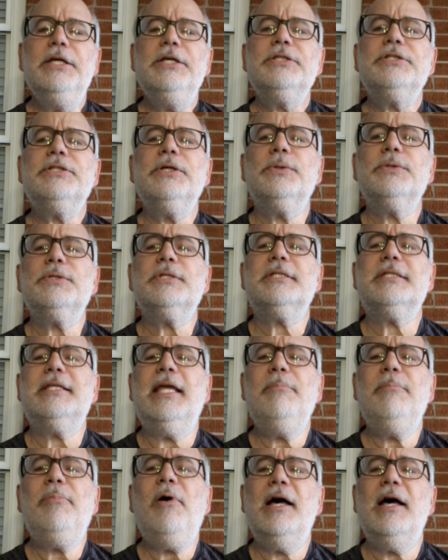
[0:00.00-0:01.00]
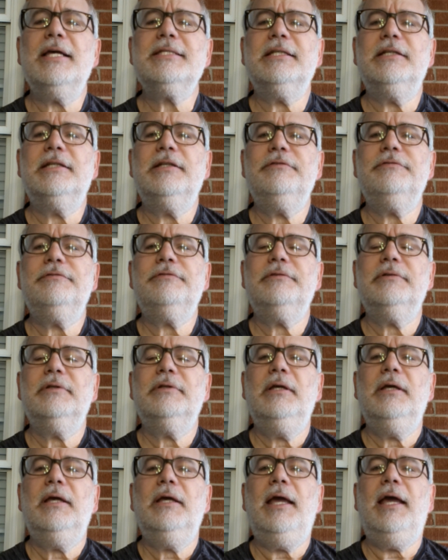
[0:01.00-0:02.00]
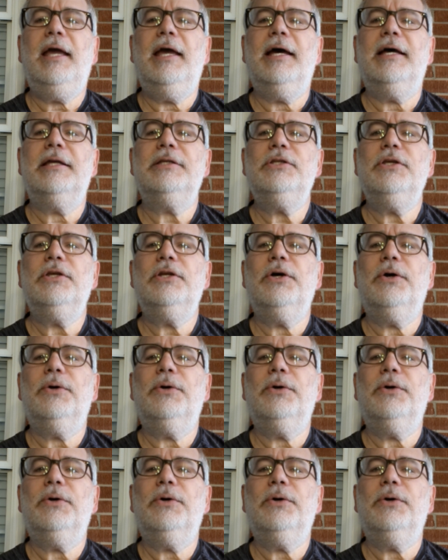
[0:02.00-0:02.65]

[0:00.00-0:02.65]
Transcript: So stay positive and,